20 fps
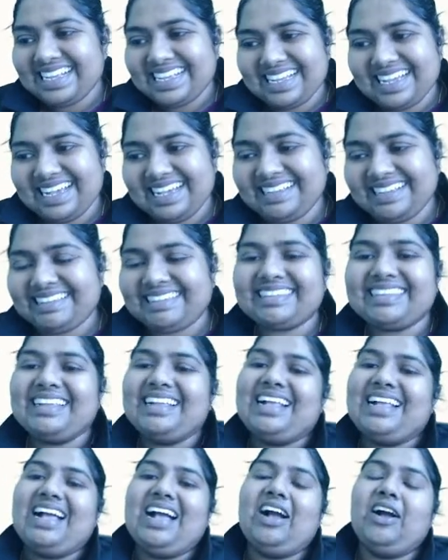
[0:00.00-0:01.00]
Yes.
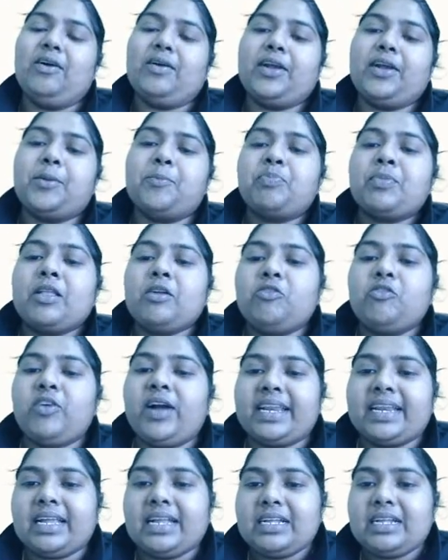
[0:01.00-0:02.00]
Okay.
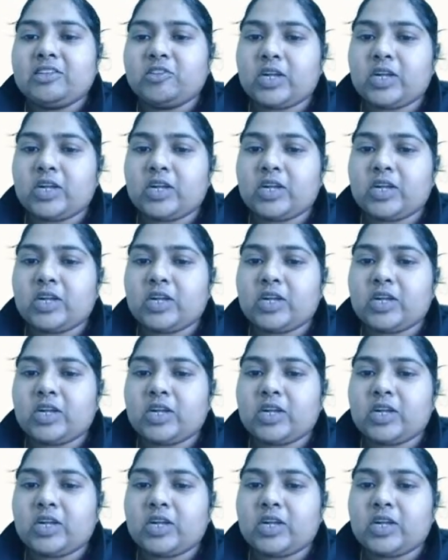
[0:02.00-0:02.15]
Fine.